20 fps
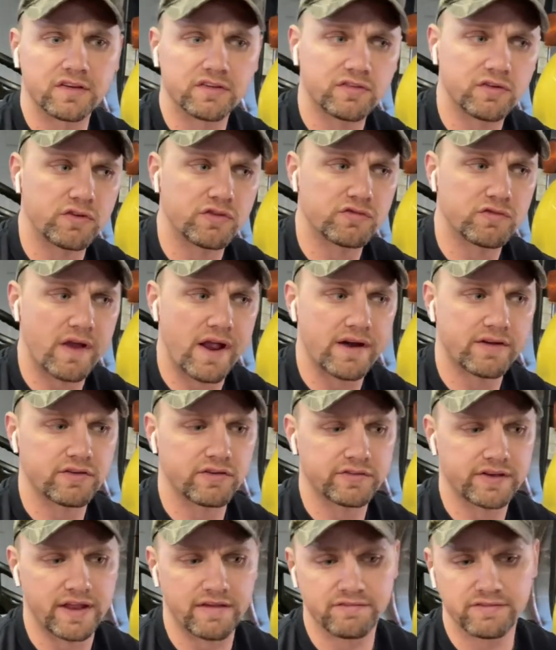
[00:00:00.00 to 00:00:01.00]
and certain
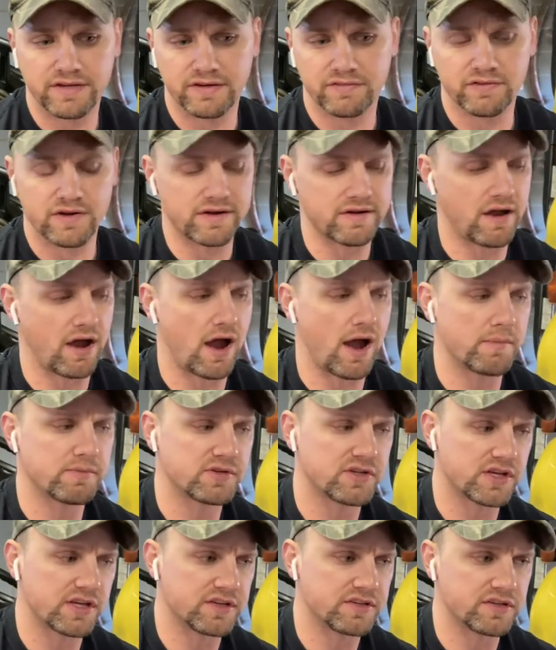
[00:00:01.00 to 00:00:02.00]
tractors have different
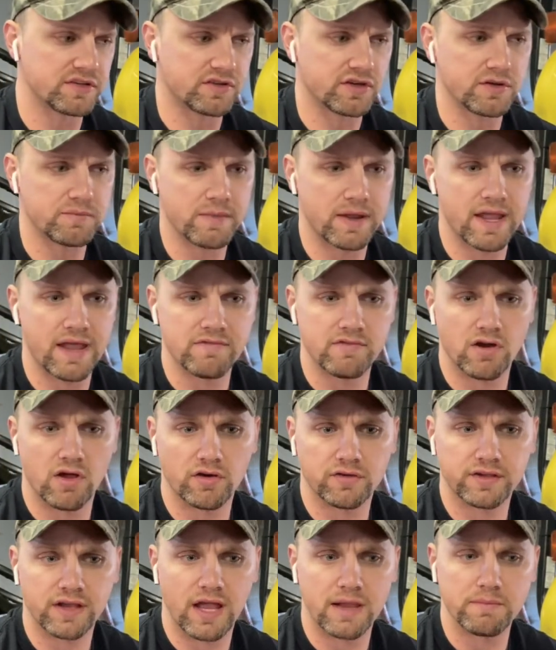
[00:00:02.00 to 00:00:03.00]
options, and so you may have an
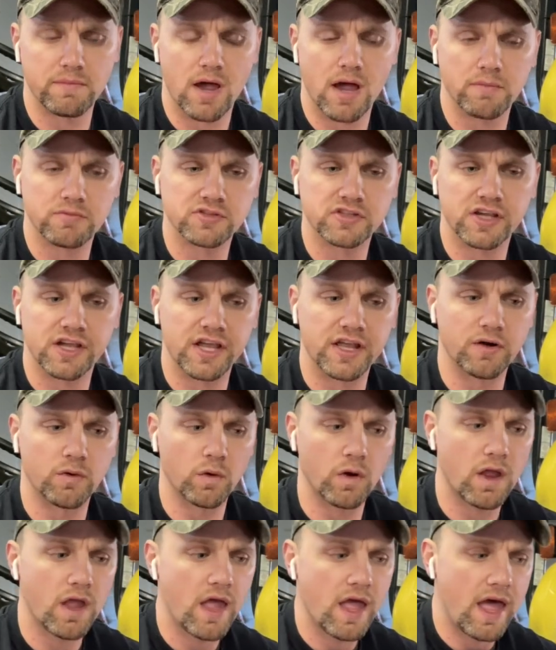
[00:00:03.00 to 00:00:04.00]
all-time option,
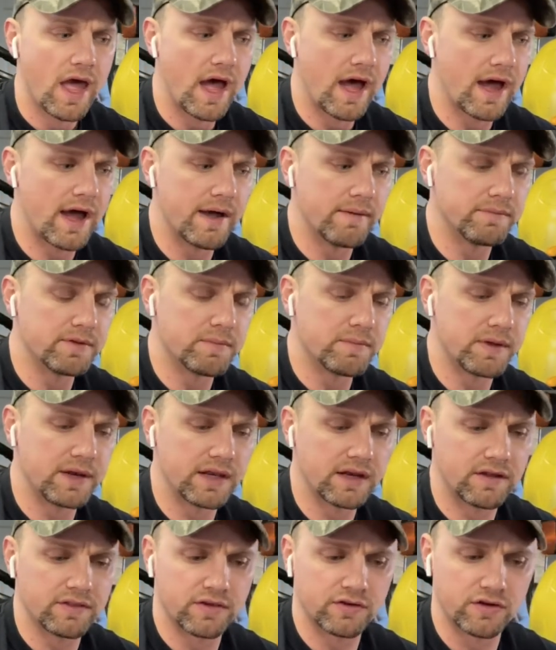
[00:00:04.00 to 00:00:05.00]
or
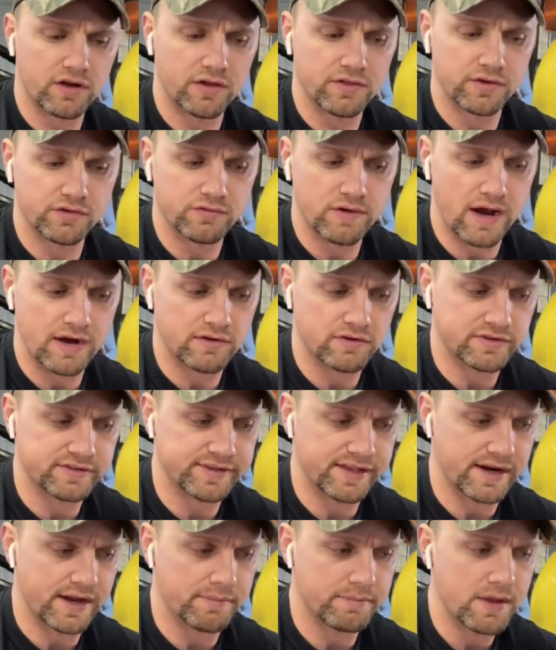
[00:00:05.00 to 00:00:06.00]
depending on the tractor
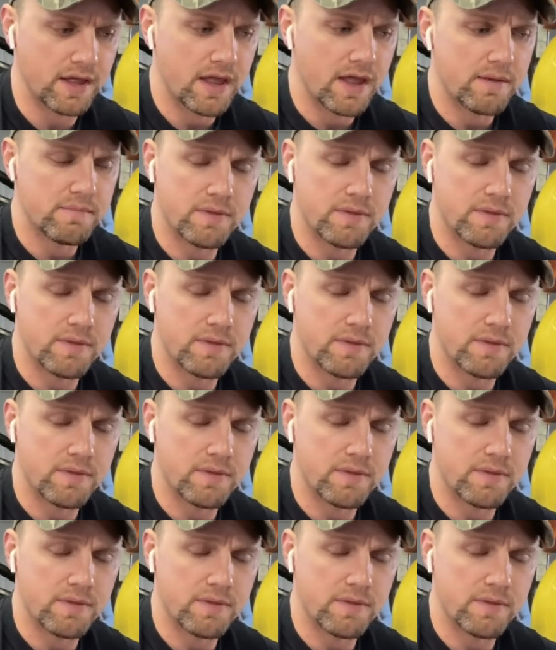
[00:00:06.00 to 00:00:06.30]
setup.